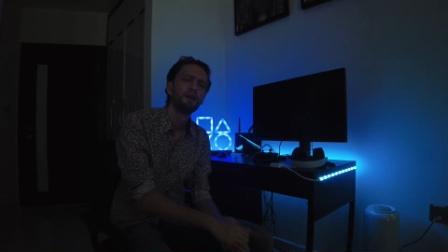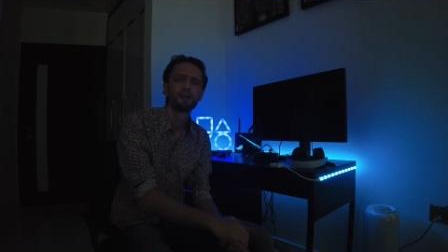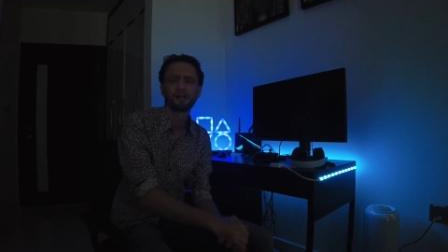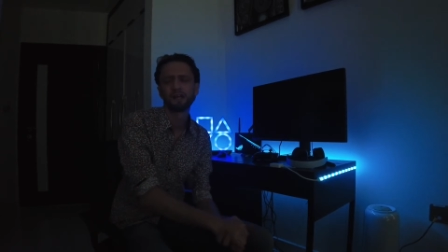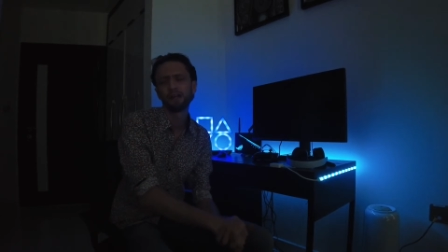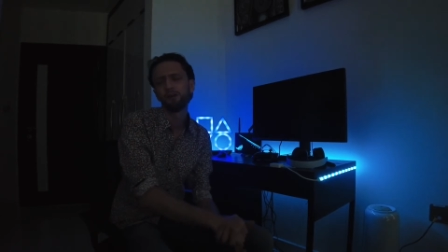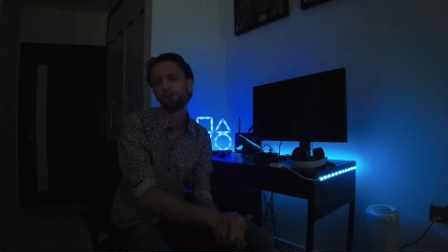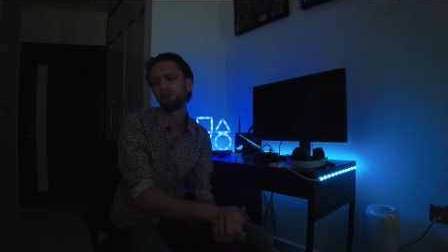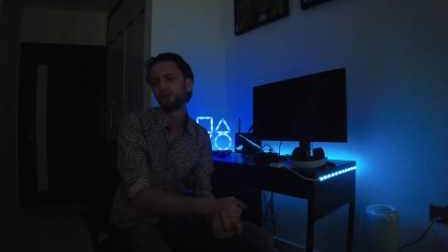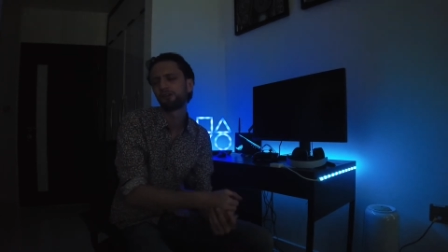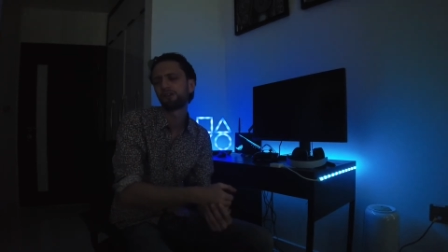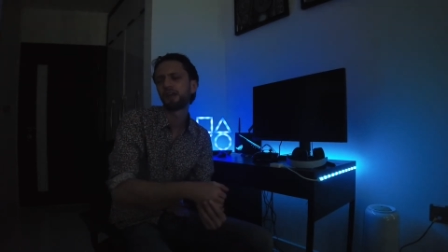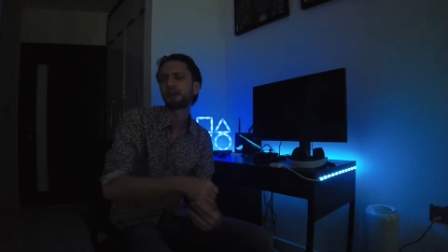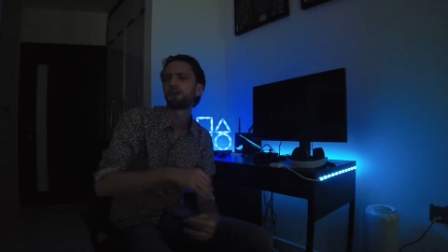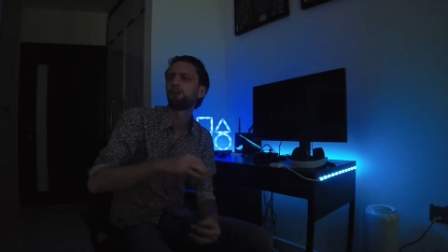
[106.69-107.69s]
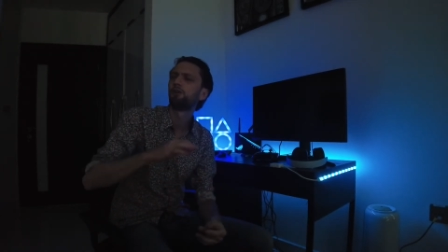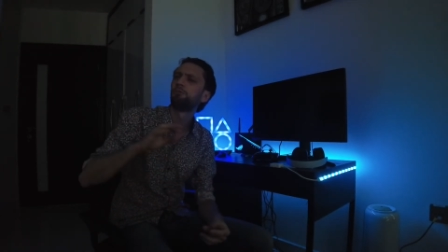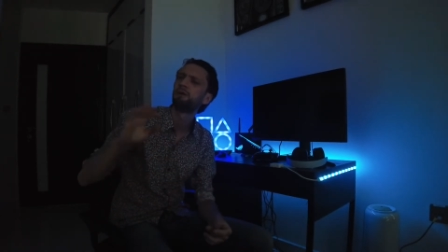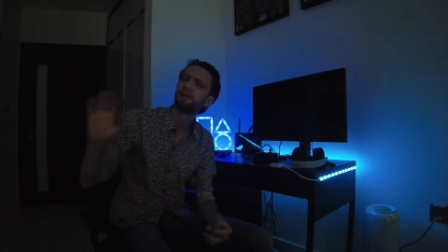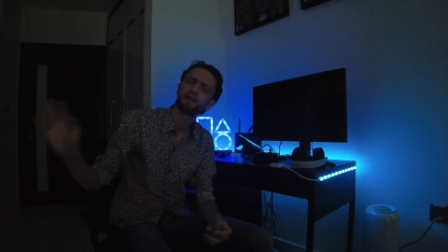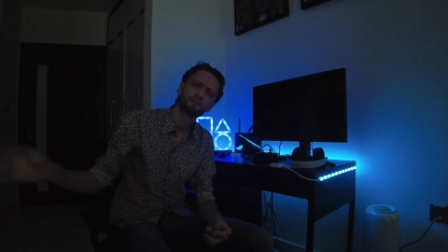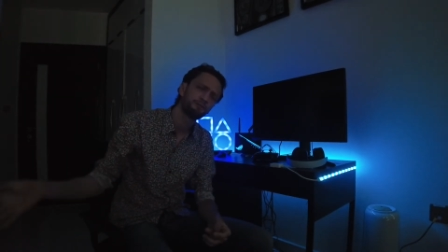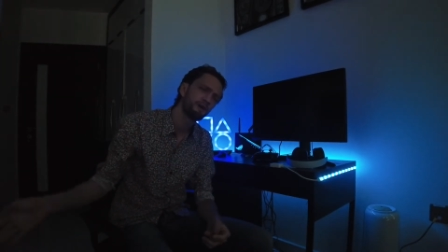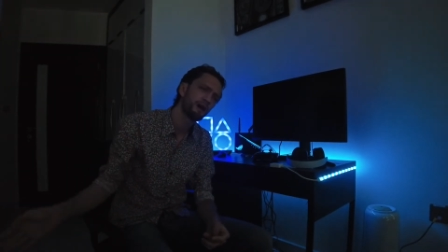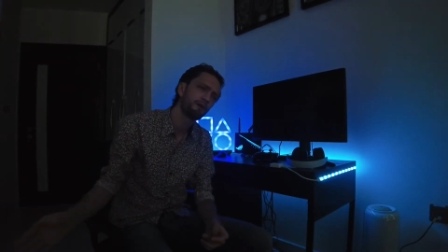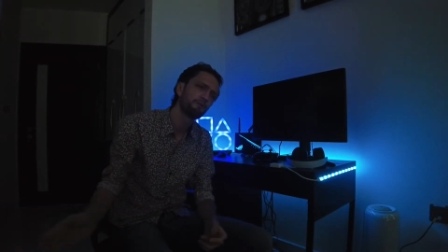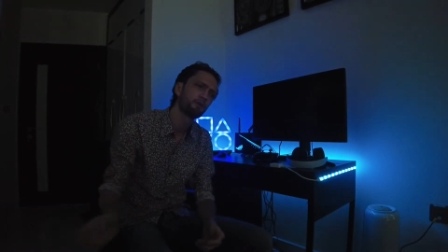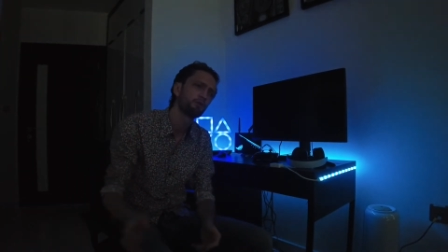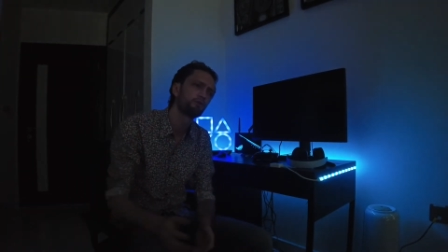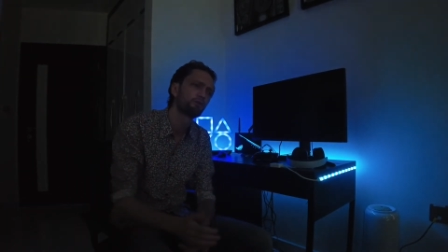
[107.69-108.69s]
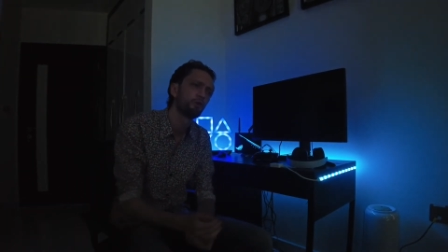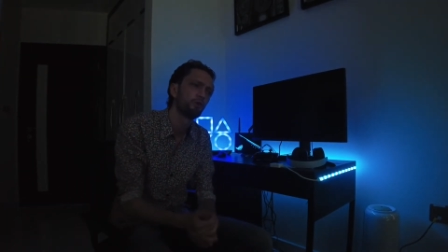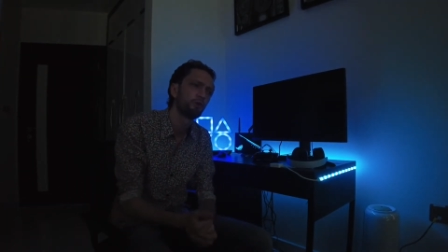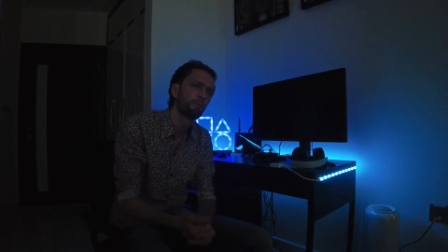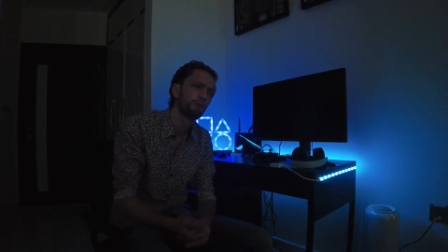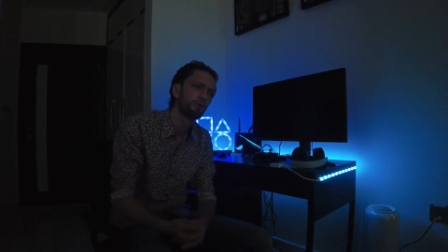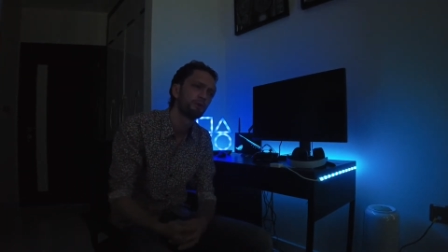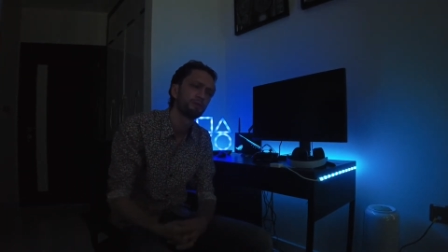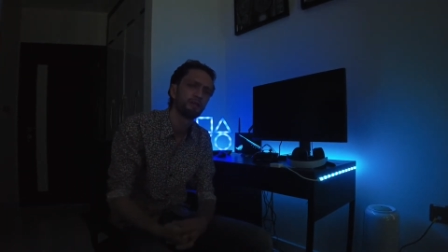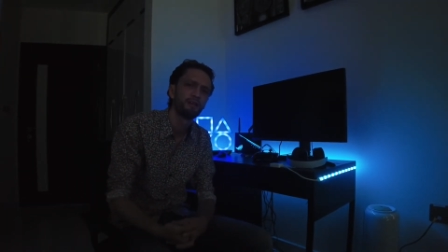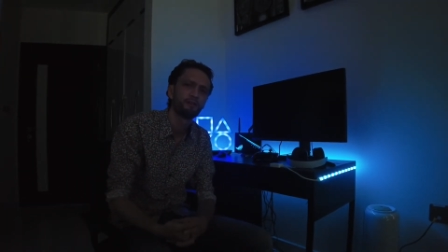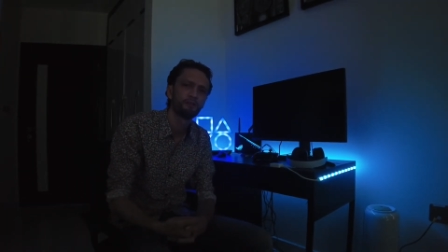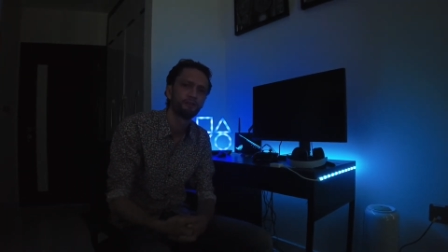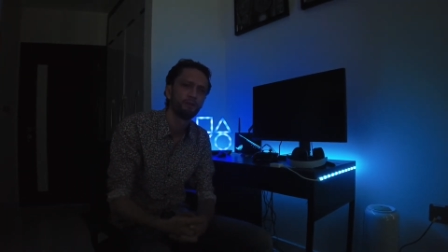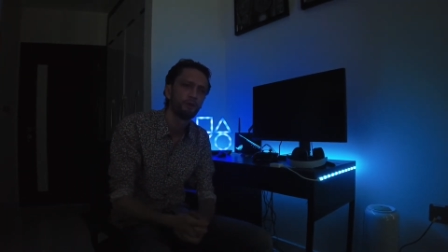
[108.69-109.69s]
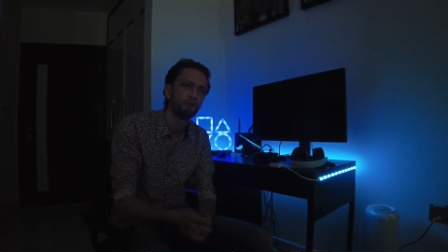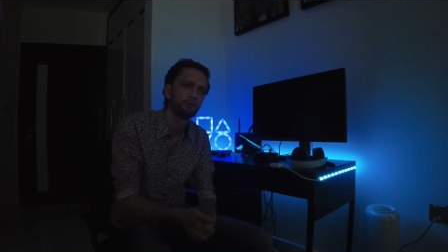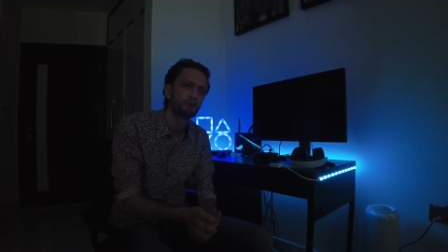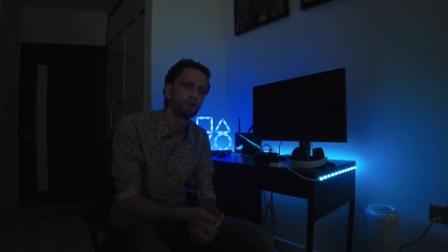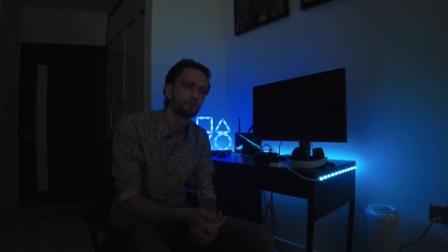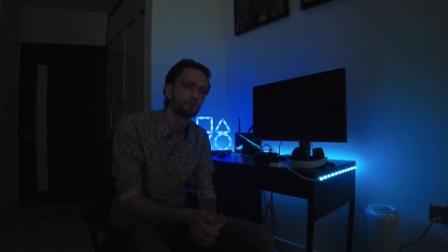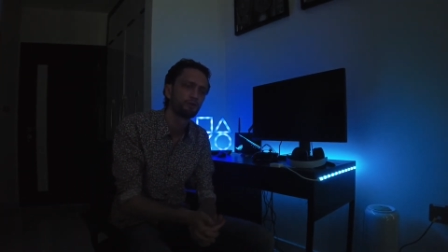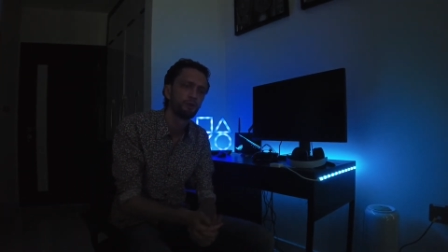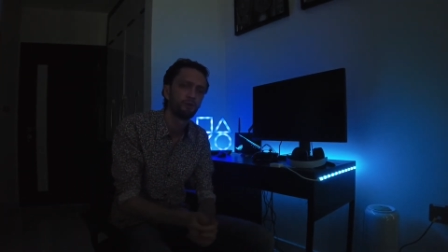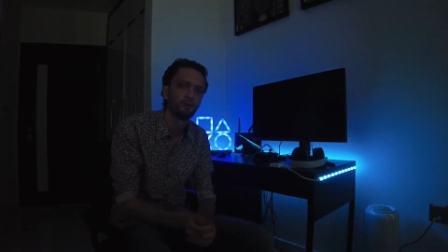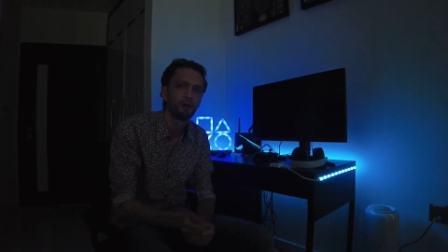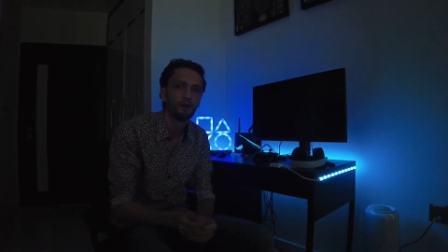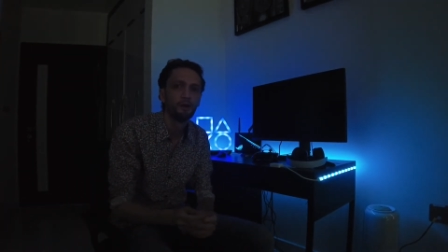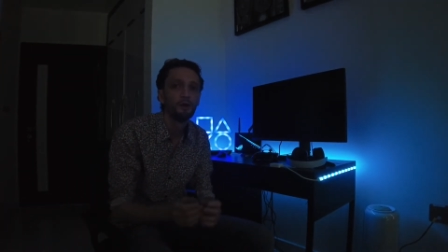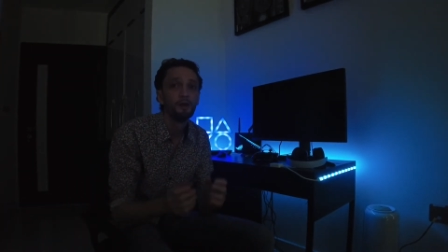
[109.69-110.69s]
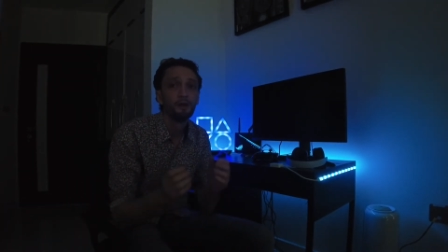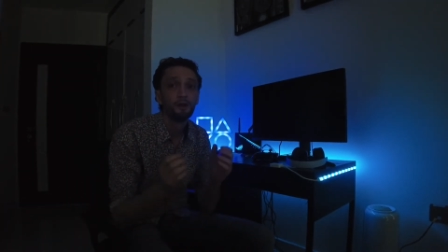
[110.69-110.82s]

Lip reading: Can I use a second PS5 controller plugged in as a donor controller?